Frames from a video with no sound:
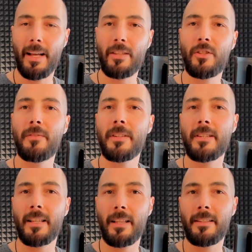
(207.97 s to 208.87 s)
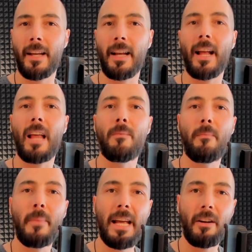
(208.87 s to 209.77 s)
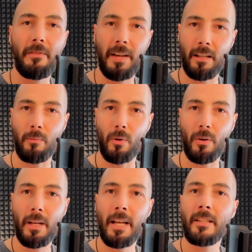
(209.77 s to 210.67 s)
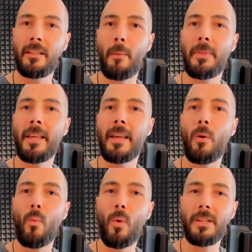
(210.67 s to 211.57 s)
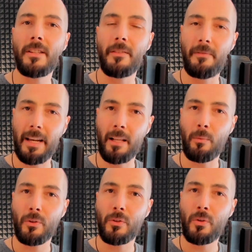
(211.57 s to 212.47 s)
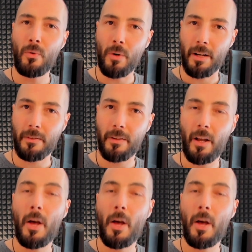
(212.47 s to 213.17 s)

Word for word: is to facilitate and make available something that wasn't available to us